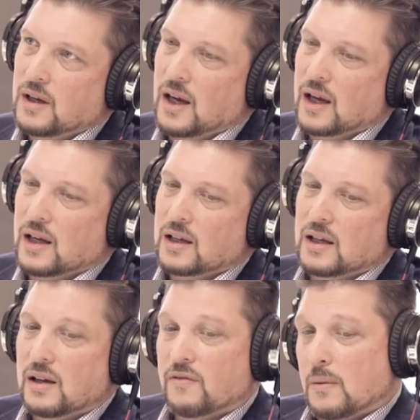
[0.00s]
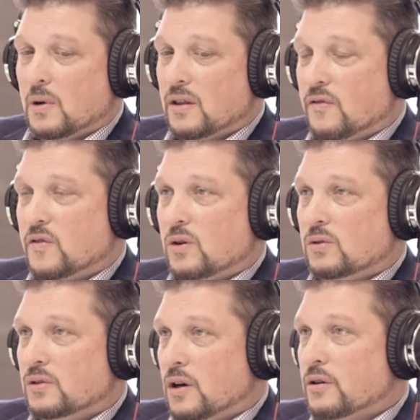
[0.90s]
and if I'm on the
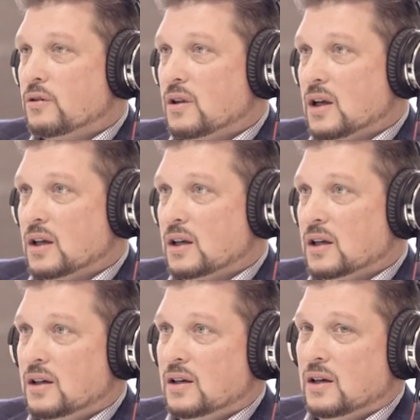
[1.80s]
phone longer than